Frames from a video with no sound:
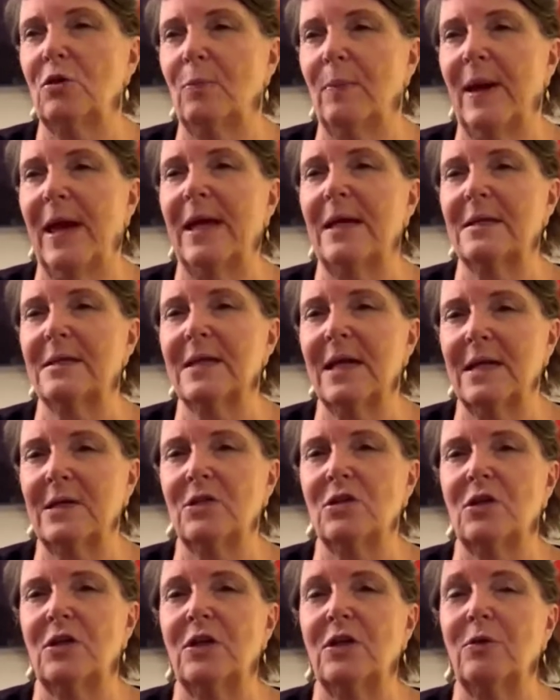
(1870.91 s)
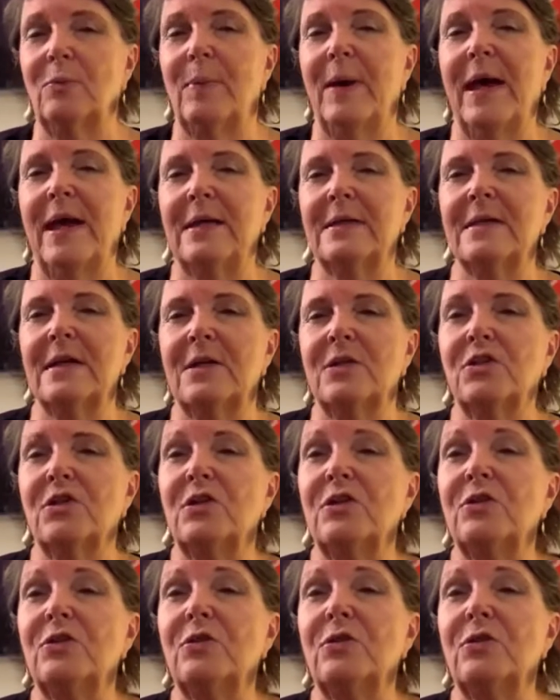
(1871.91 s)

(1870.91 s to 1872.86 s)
you pay attention, you pay attention